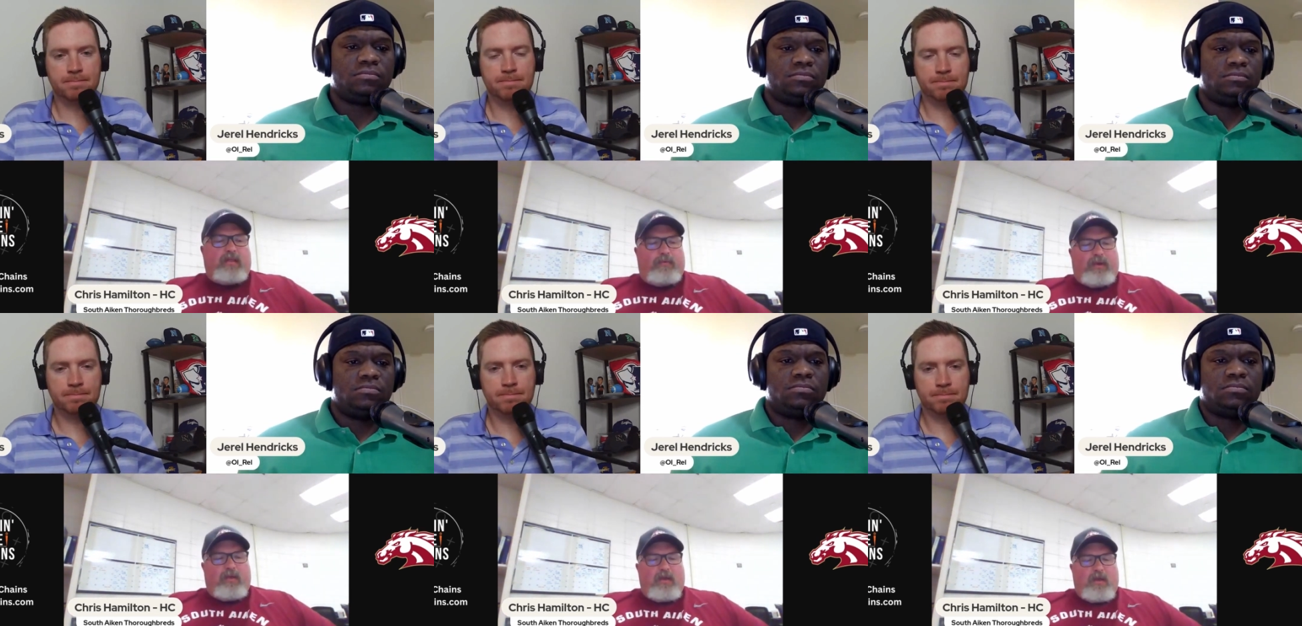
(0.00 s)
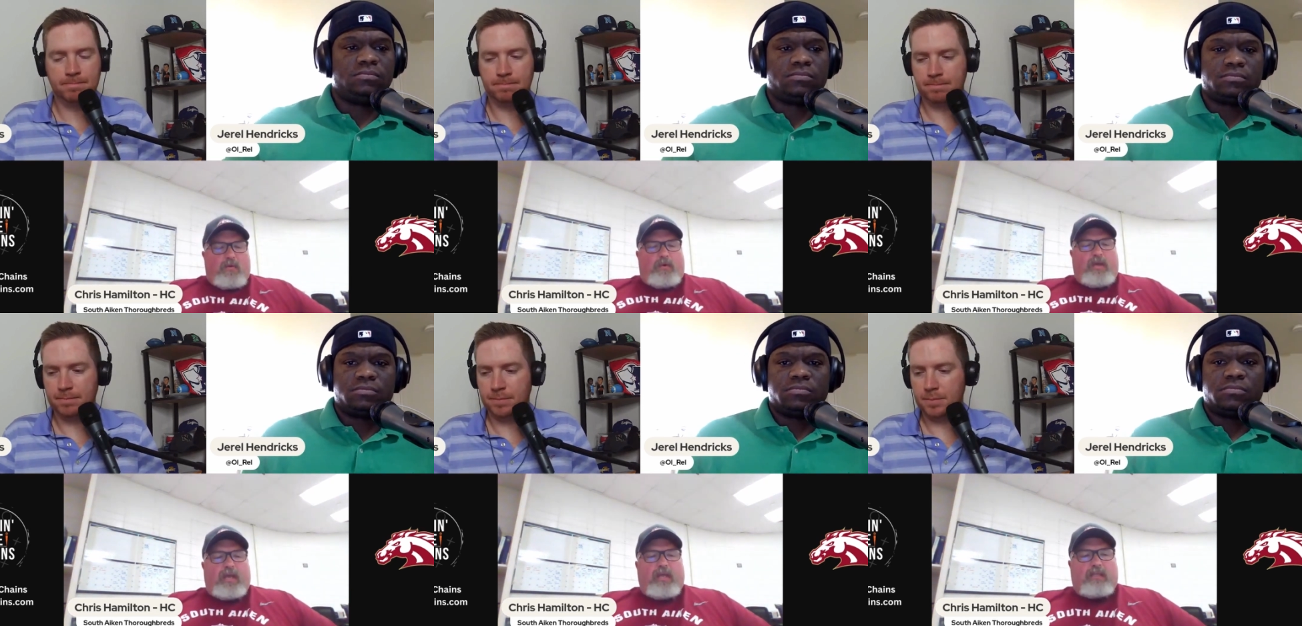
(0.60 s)
Speaker 1: we
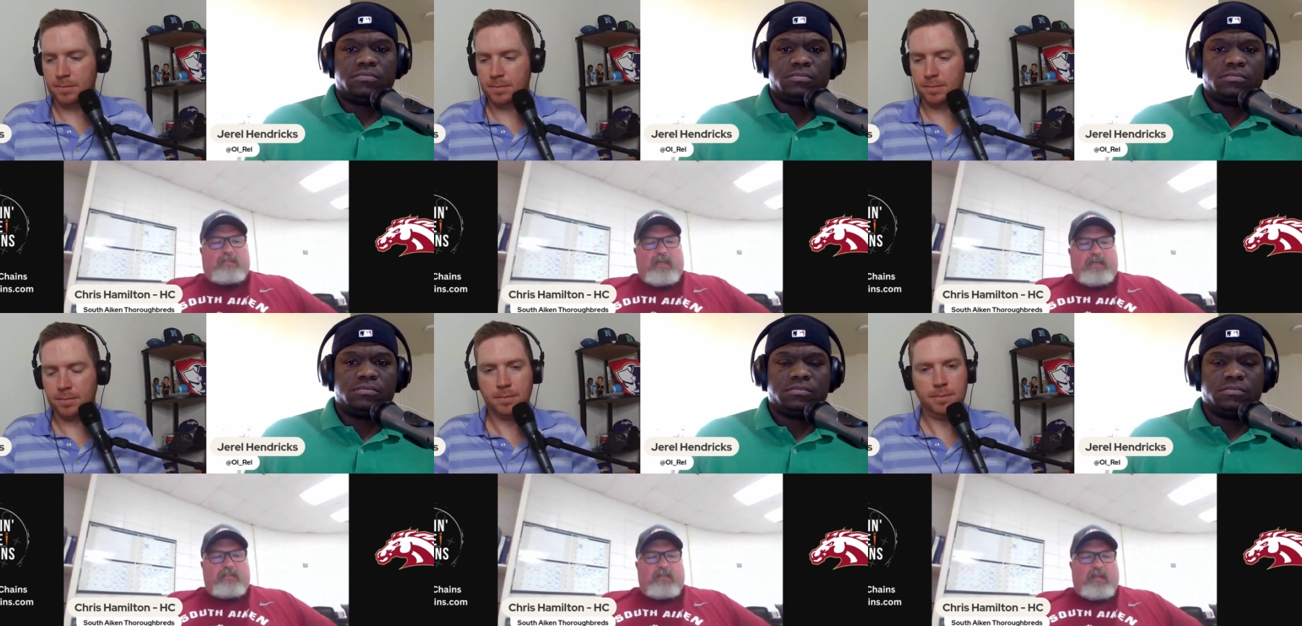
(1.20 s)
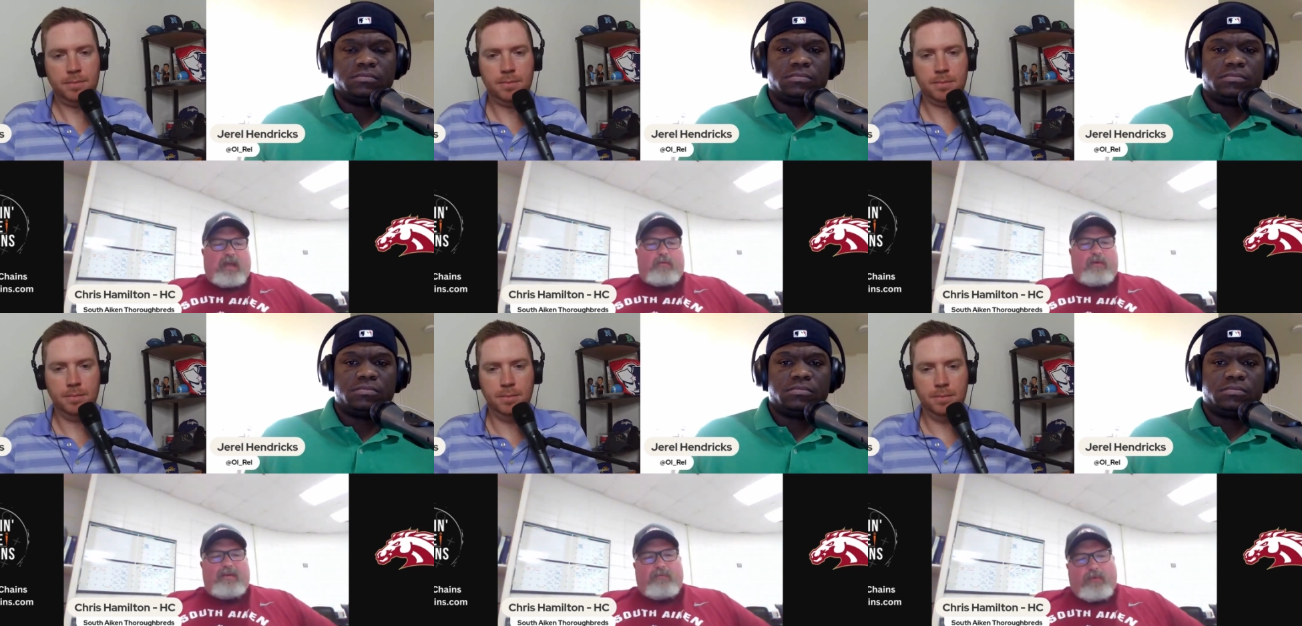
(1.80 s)
we end the season like
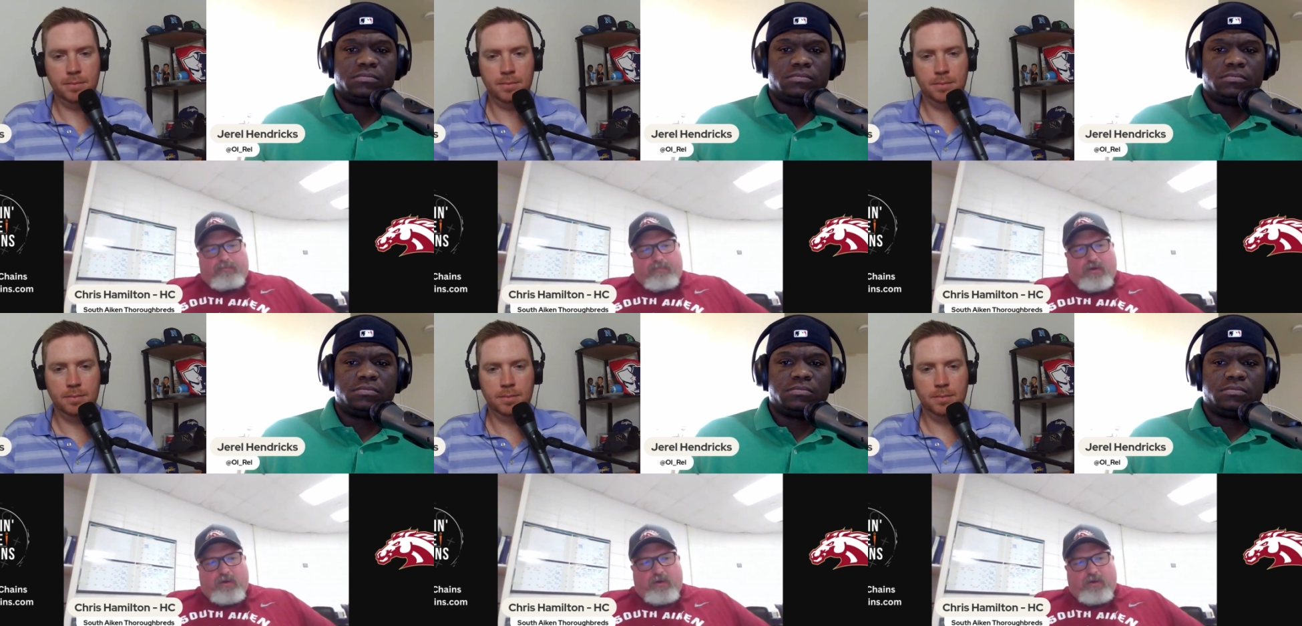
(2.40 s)
we we put